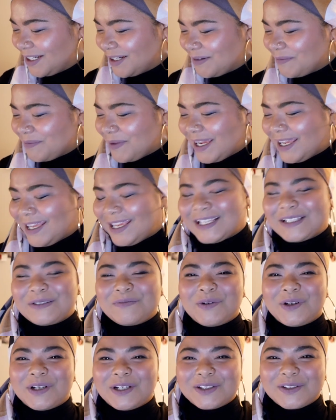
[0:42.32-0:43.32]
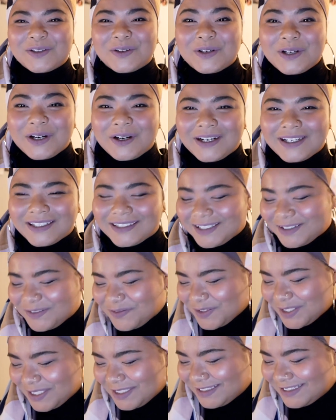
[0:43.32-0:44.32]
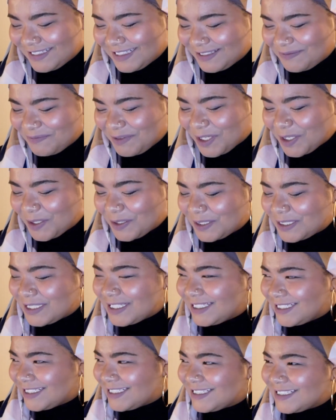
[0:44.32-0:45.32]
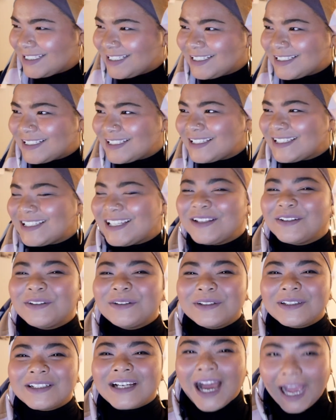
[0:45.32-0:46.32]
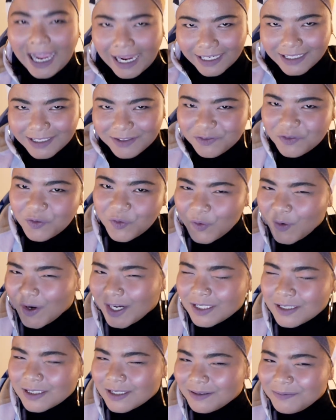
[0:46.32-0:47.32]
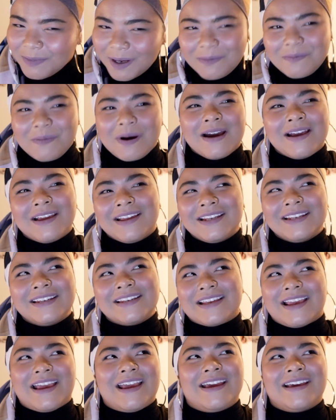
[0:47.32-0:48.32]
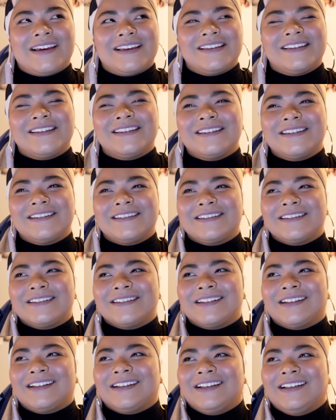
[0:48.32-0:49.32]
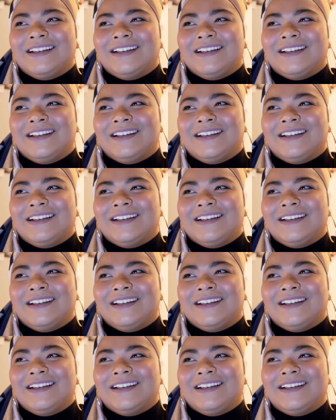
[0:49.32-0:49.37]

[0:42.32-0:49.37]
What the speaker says: my experience on directing first, because it's still kind of fresh in my mind, and